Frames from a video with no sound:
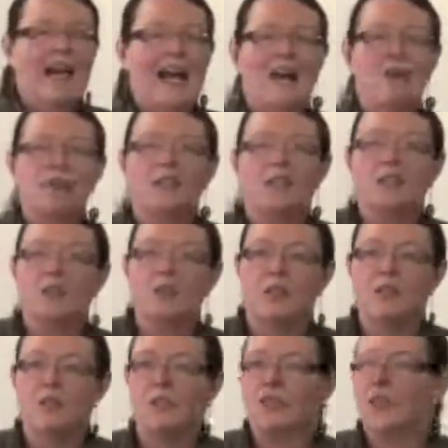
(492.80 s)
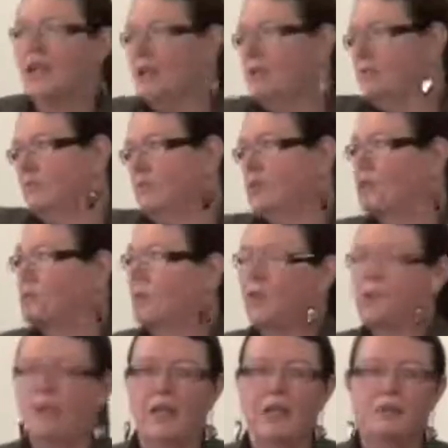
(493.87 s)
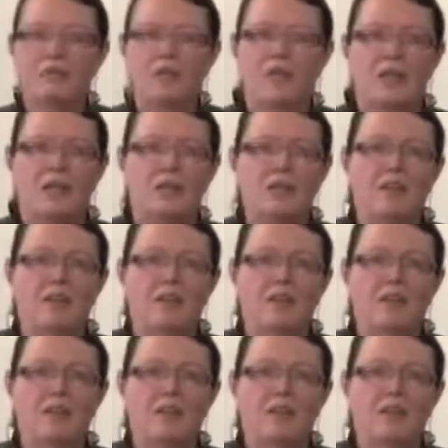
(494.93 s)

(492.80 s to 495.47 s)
How did it look in the sun, which we don't have today?